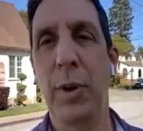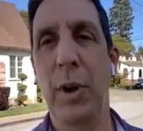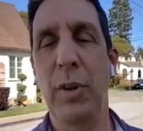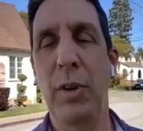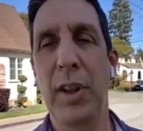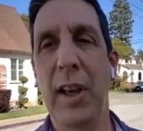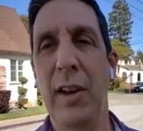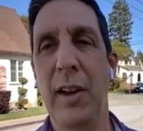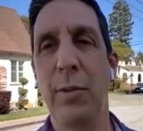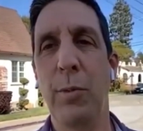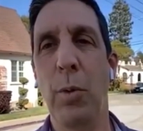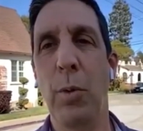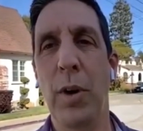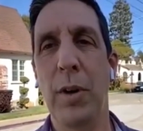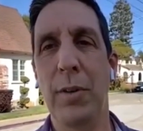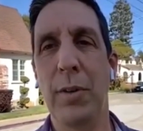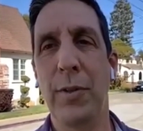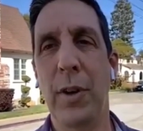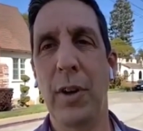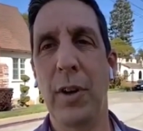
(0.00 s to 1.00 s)
We only have
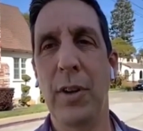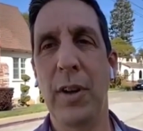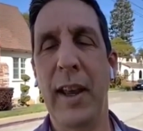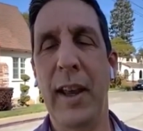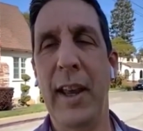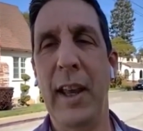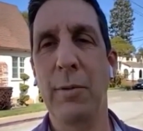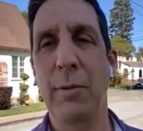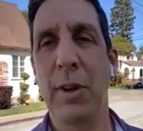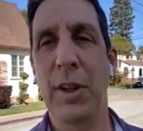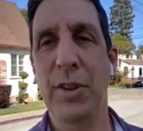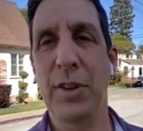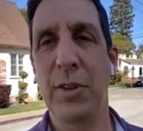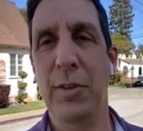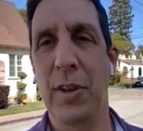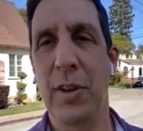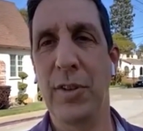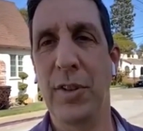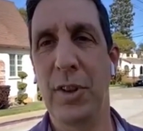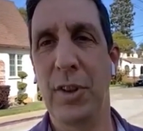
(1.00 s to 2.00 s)
one of our eight
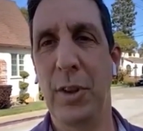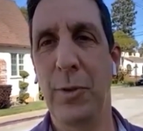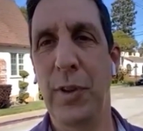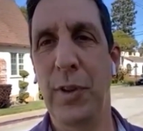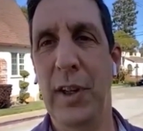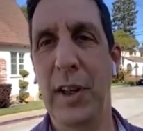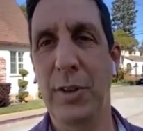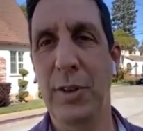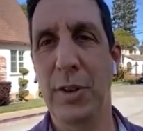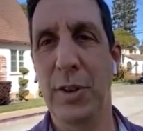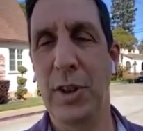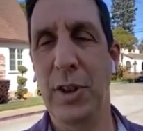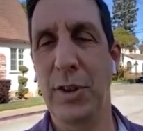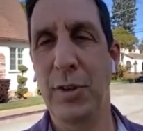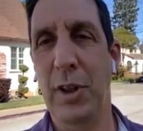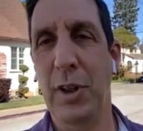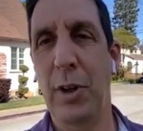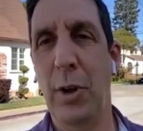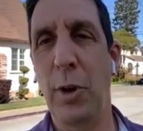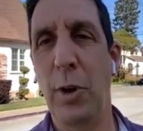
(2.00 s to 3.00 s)
restaurants in the financial
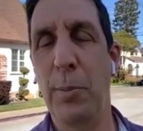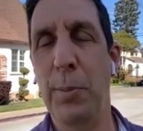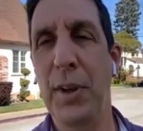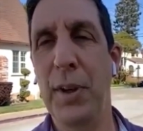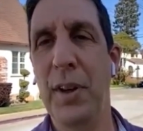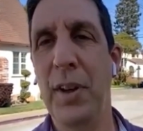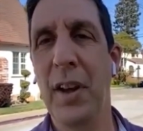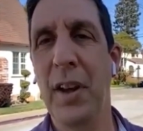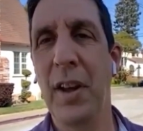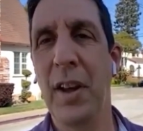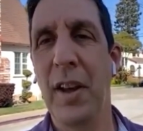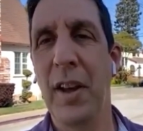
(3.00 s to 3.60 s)
district open.